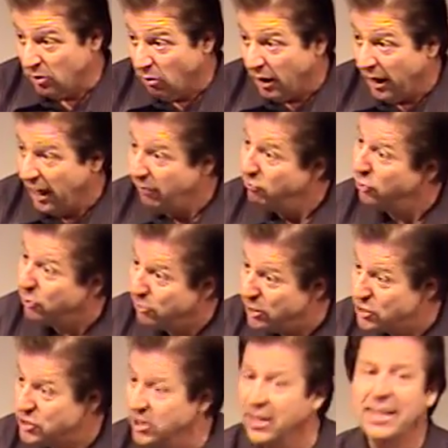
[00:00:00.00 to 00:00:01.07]
the way, if you're a
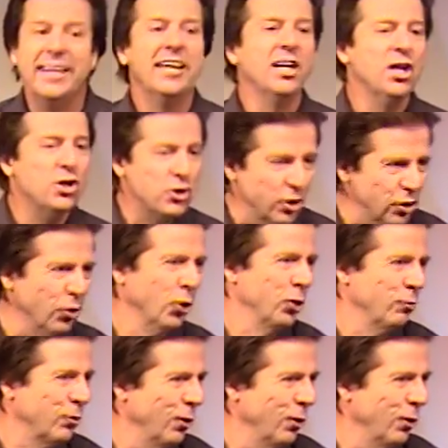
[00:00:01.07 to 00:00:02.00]
Christian, He's your Lord of